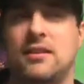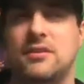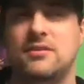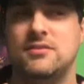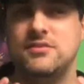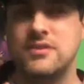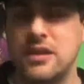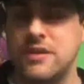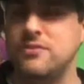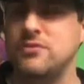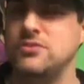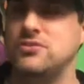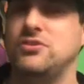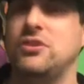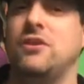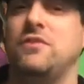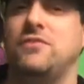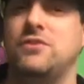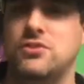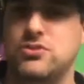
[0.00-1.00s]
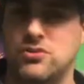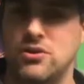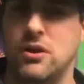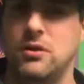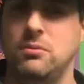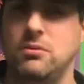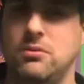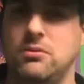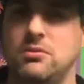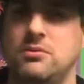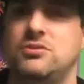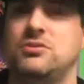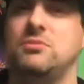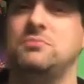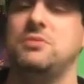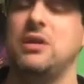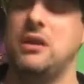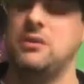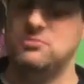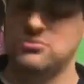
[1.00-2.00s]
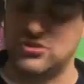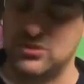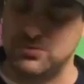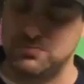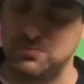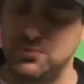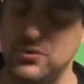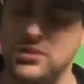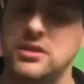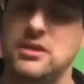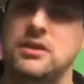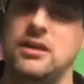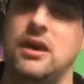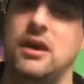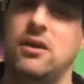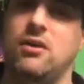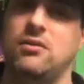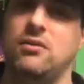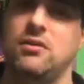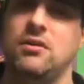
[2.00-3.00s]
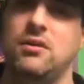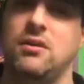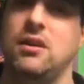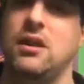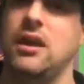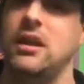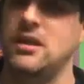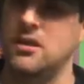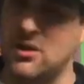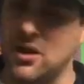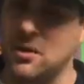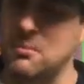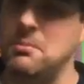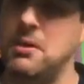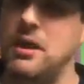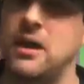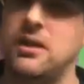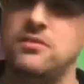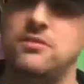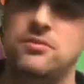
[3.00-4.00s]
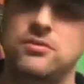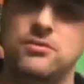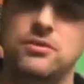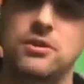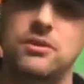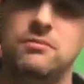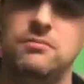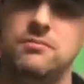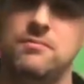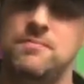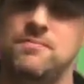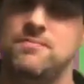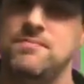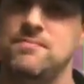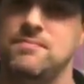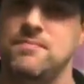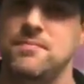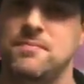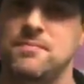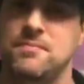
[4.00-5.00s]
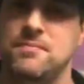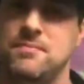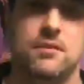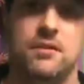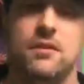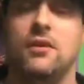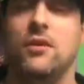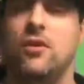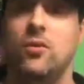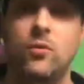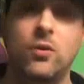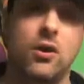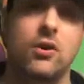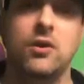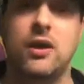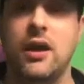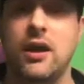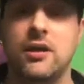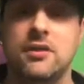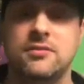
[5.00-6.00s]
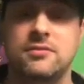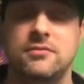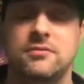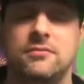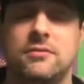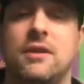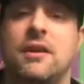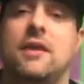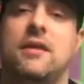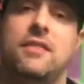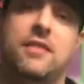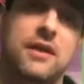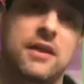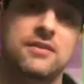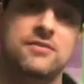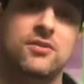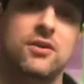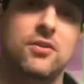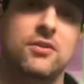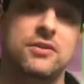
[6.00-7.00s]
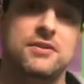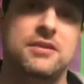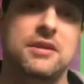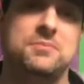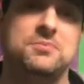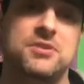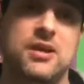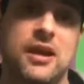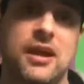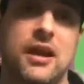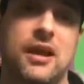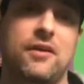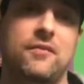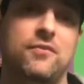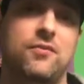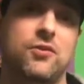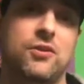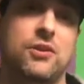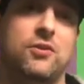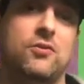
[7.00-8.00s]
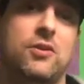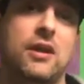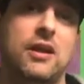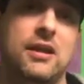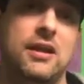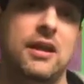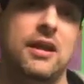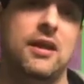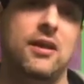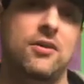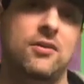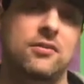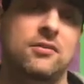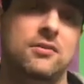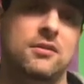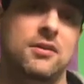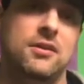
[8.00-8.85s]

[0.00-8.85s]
save yourself the trouble. Sometimes just put it down and come back to it. Well guys, that's all the tips I got for you right now.